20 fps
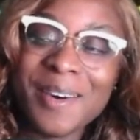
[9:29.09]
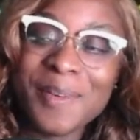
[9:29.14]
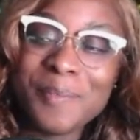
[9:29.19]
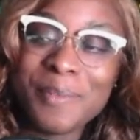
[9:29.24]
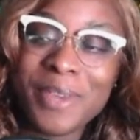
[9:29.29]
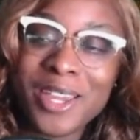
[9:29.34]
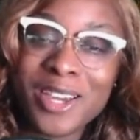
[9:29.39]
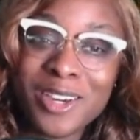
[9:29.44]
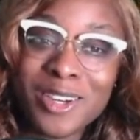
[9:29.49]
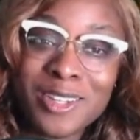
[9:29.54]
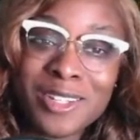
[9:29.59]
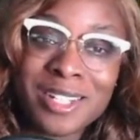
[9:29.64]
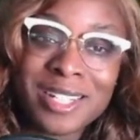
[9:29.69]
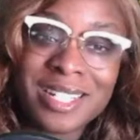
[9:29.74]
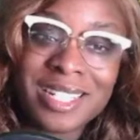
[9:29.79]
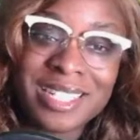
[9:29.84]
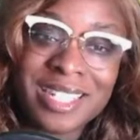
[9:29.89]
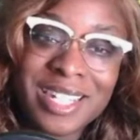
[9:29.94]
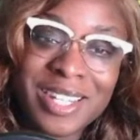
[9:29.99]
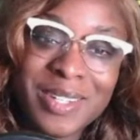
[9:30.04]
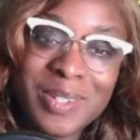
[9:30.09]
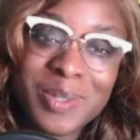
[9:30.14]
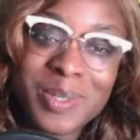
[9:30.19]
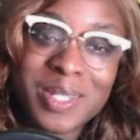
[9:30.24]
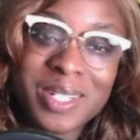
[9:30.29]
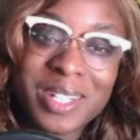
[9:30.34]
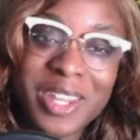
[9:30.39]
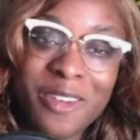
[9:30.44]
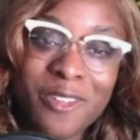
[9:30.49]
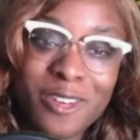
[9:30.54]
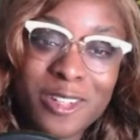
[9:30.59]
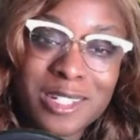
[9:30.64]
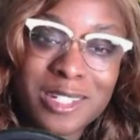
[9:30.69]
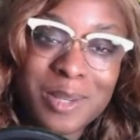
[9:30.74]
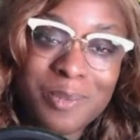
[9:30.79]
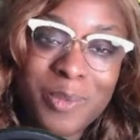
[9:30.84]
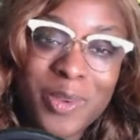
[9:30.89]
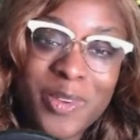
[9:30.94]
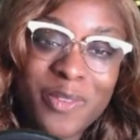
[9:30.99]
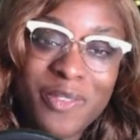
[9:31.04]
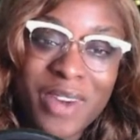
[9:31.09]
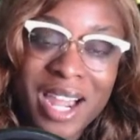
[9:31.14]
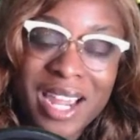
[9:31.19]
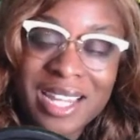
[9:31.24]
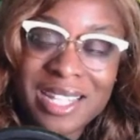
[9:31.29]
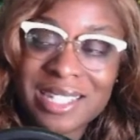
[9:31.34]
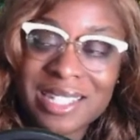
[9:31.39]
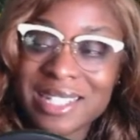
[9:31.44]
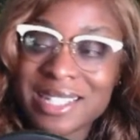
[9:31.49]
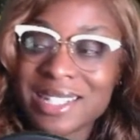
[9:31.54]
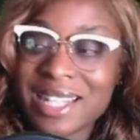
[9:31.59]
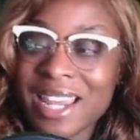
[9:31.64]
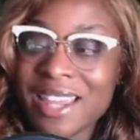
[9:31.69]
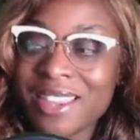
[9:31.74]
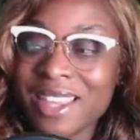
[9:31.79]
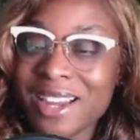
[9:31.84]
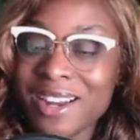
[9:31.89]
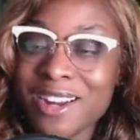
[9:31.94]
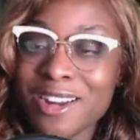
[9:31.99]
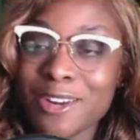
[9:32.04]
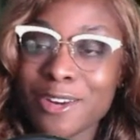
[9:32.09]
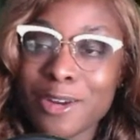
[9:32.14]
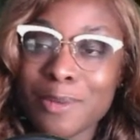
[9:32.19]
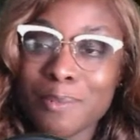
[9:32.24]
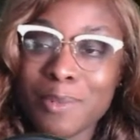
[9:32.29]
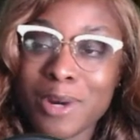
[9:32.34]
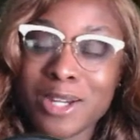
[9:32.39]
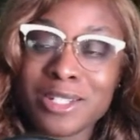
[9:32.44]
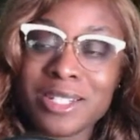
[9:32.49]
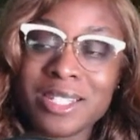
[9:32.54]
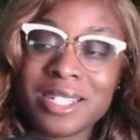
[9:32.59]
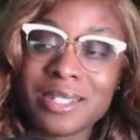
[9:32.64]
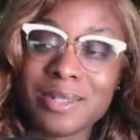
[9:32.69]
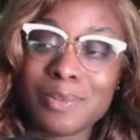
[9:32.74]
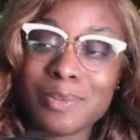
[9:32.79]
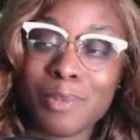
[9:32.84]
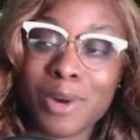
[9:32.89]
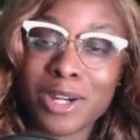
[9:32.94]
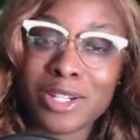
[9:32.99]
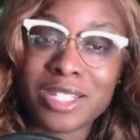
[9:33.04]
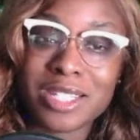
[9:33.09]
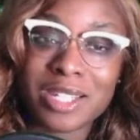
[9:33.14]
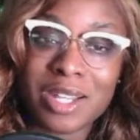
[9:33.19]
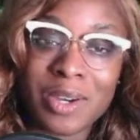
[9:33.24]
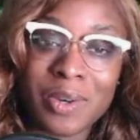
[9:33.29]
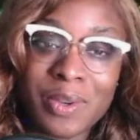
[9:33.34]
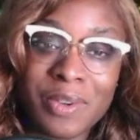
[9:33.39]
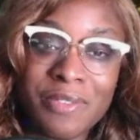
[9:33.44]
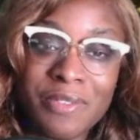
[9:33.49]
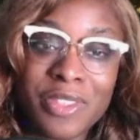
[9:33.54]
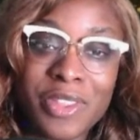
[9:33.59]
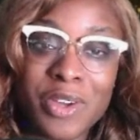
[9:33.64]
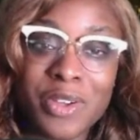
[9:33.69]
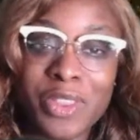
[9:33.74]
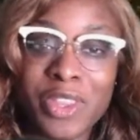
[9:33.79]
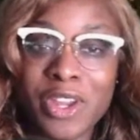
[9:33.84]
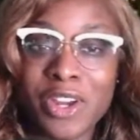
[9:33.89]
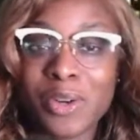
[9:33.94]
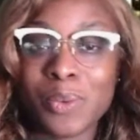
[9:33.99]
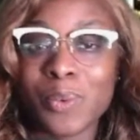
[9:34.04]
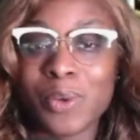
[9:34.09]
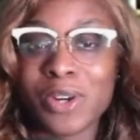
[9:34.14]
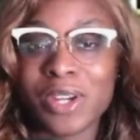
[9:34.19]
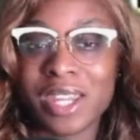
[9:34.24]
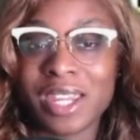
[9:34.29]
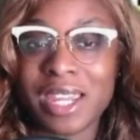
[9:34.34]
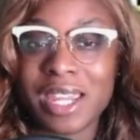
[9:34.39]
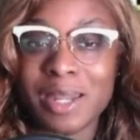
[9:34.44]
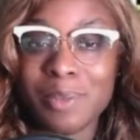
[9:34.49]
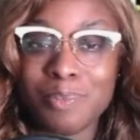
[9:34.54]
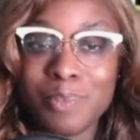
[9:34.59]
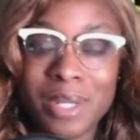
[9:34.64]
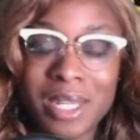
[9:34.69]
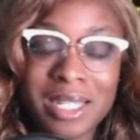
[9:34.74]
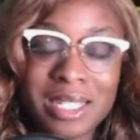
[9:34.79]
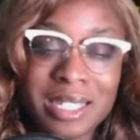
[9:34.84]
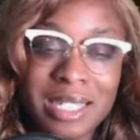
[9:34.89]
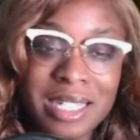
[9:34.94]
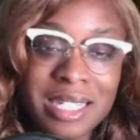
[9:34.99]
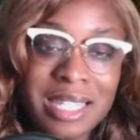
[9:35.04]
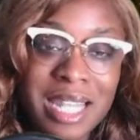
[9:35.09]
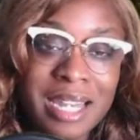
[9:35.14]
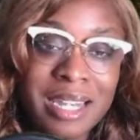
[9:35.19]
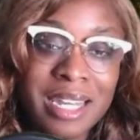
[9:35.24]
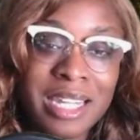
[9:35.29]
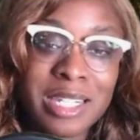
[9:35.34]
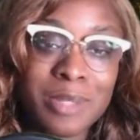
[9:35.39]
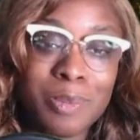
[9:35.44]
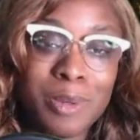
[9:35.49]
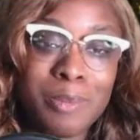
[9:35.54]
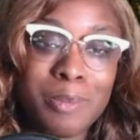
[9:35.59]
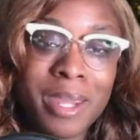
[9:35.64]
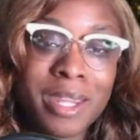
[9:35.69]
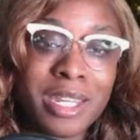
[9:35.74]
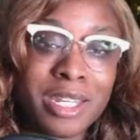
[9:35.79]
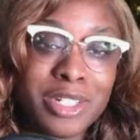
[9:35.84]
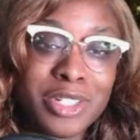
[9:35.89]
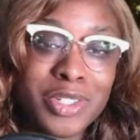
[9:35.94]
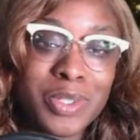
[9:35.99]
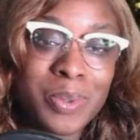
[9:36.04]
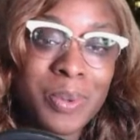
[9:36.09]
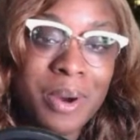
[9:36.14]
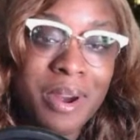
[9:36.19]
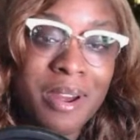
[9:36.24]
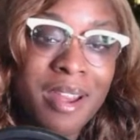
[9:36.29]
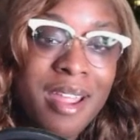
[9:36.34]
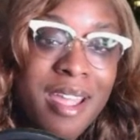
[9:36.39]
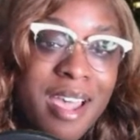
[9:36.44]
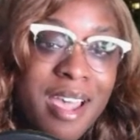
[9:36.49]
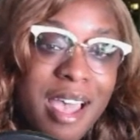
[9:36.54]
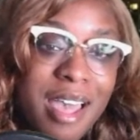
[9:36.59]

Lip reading: Mel continues to give her some advice and say that her and Marceau, even though they are working in business, they need to be making sure